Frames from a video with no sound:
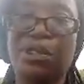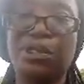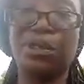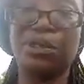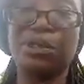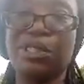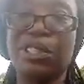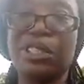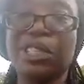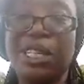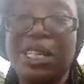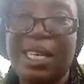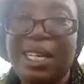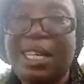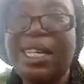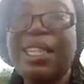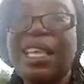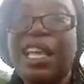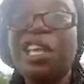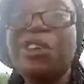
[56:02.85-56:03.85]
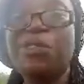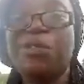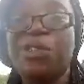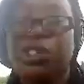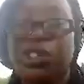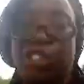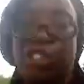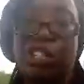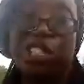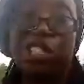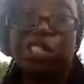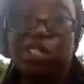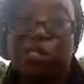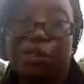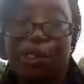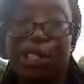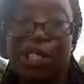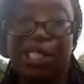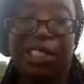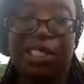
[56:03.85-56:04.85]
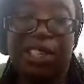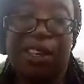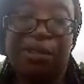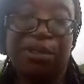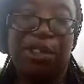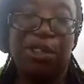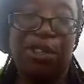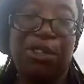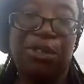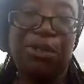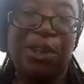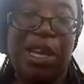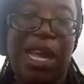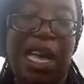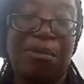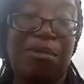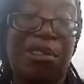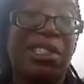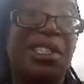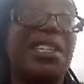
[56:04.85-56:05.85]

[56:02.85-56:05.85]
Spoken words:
to it. Thank you for joining us for this afternoon. I'm still